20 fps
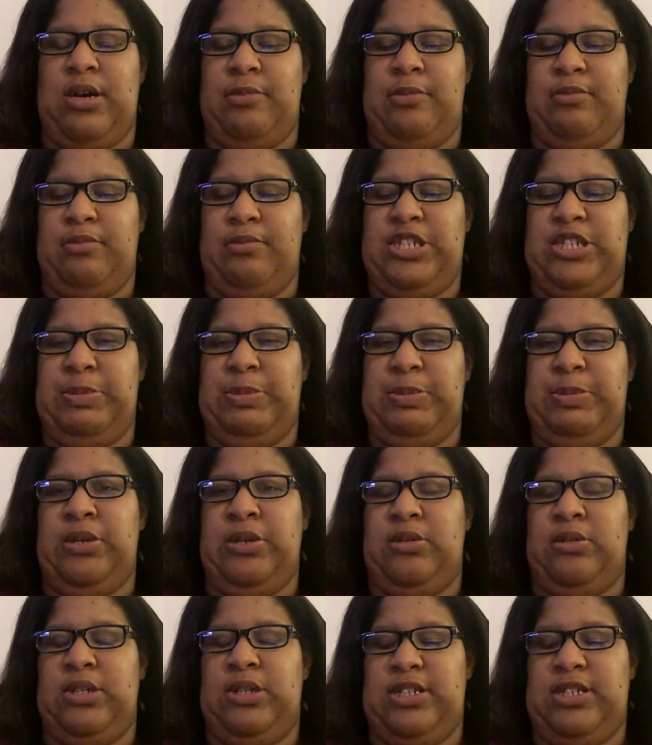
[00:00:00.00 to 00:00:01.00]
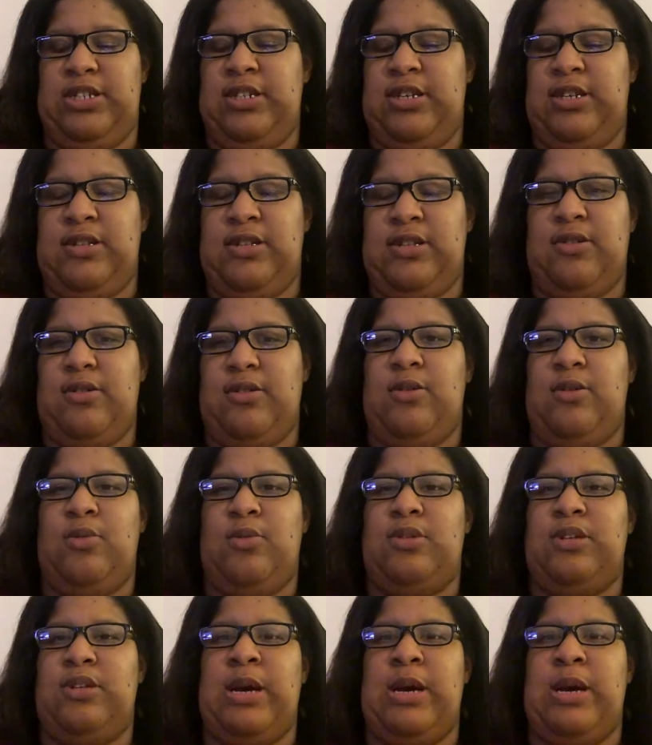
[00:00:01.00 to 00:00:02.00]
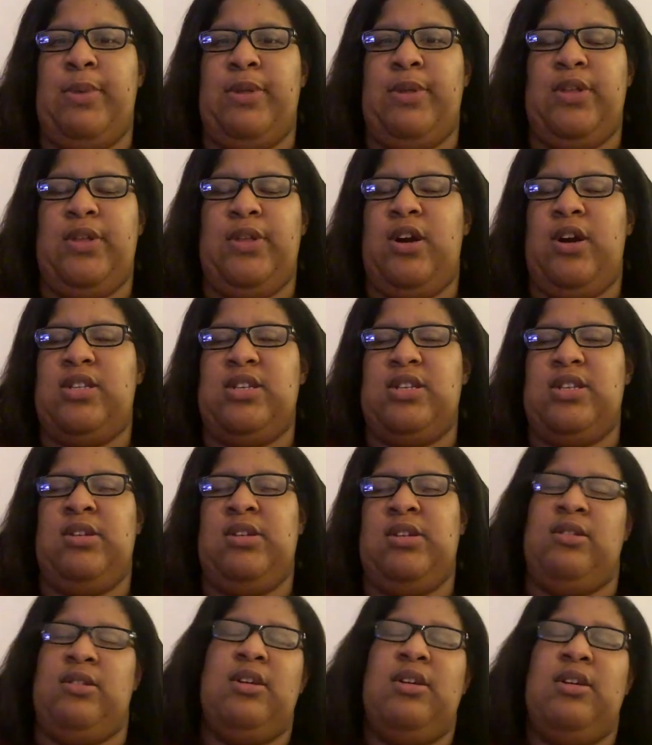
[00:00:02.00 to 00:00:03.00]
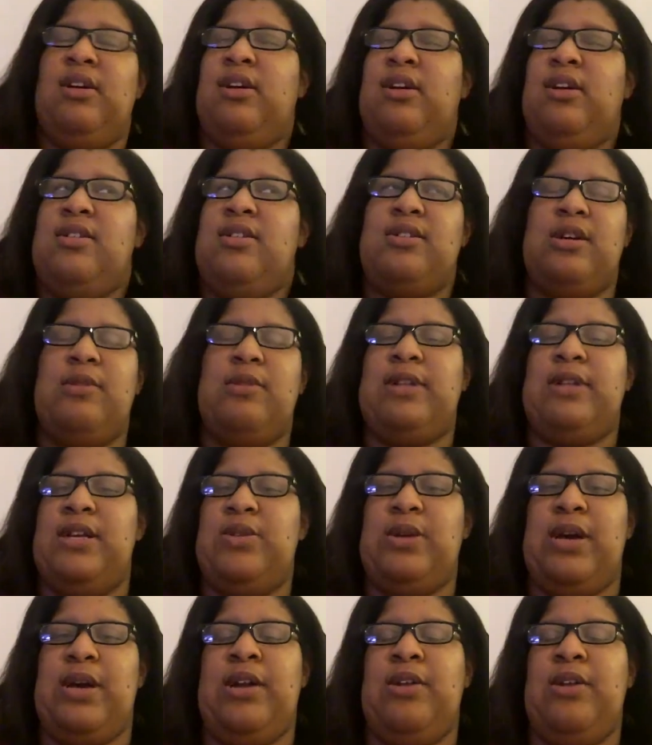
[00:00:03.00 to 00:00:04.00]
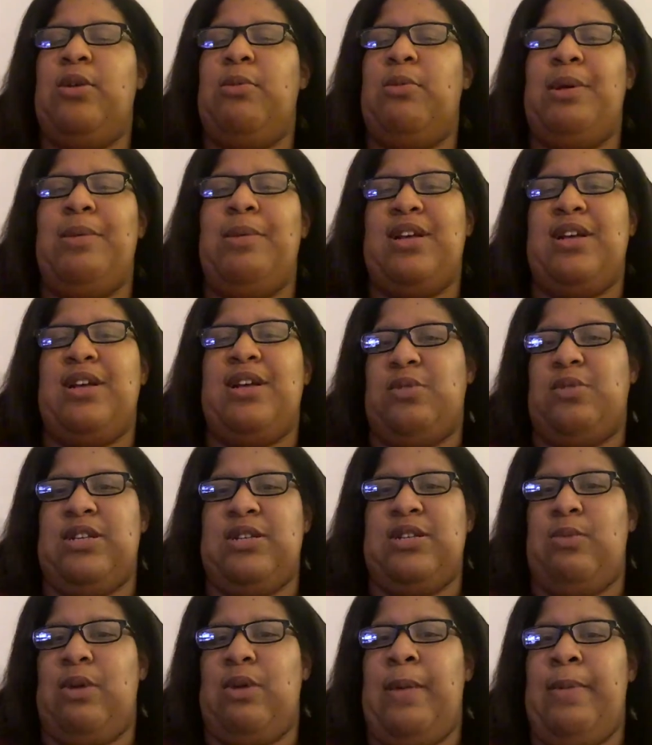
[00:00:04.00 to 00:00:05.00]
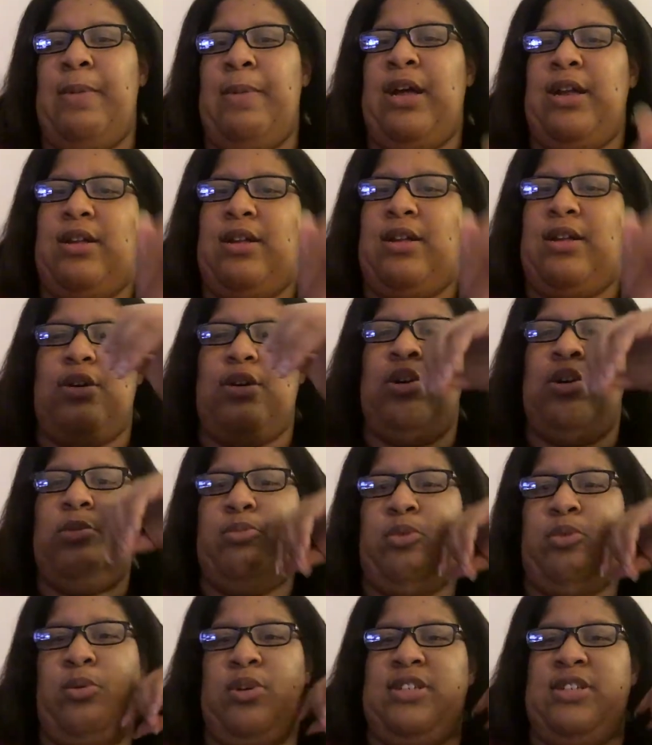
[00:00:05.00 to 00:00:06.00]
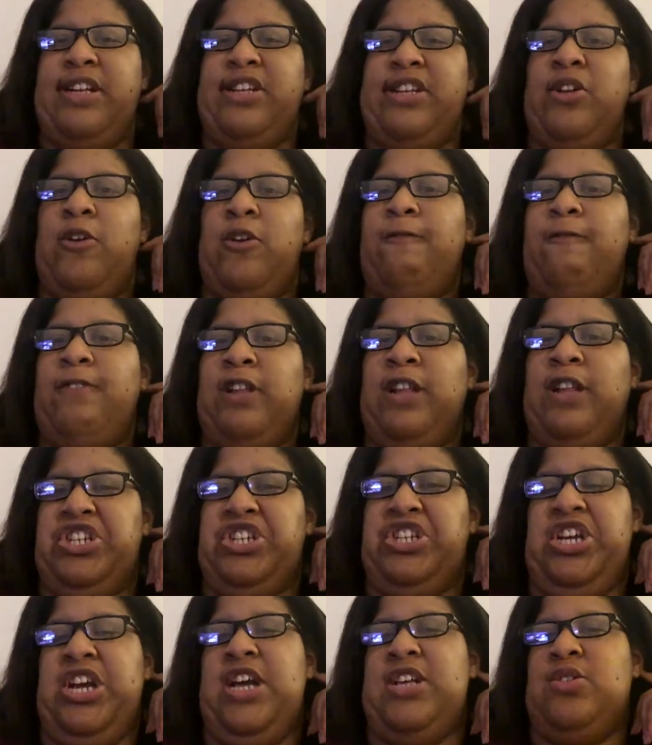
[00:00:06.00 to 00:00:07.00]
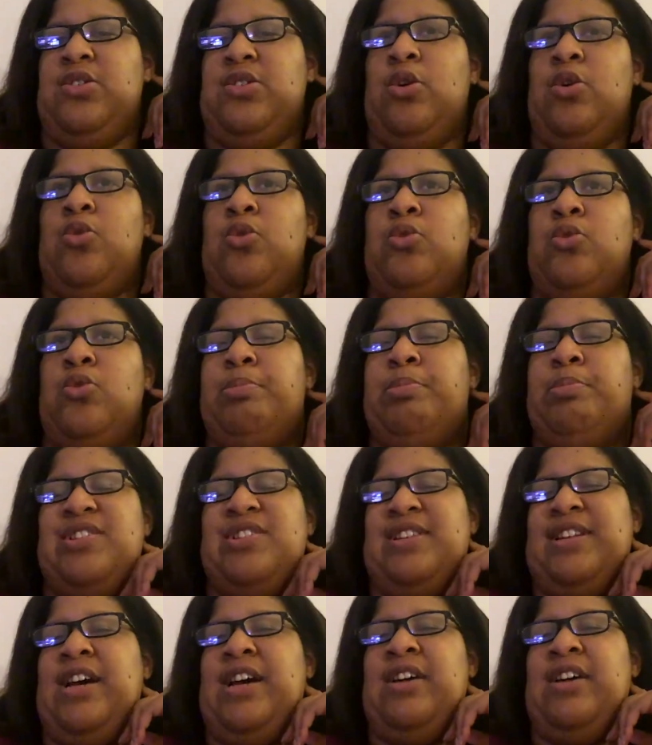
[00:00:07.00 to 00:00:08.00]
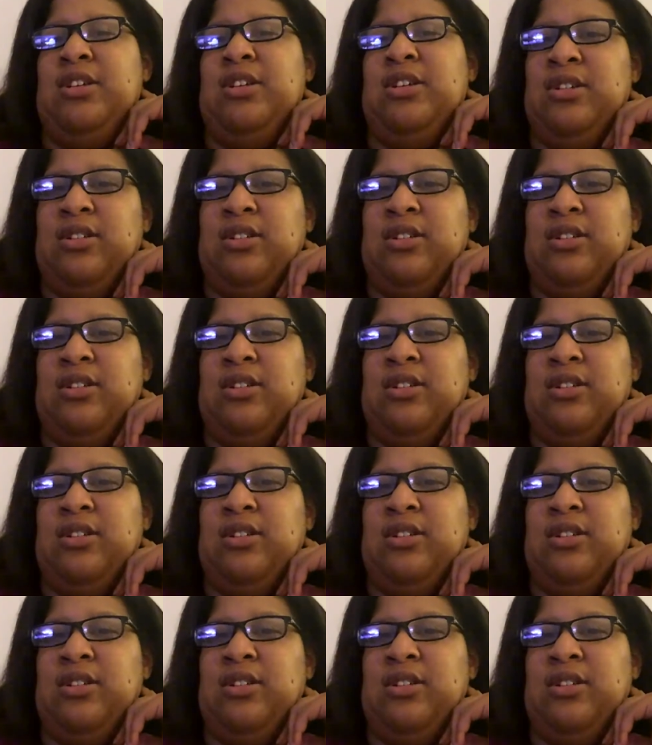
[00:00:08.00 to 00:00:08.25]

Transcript: spiel that she does the whole time about the Hearts, and so I don't know, maybe that's what it is why I'm not on board, because I don't feel like she has her own personality.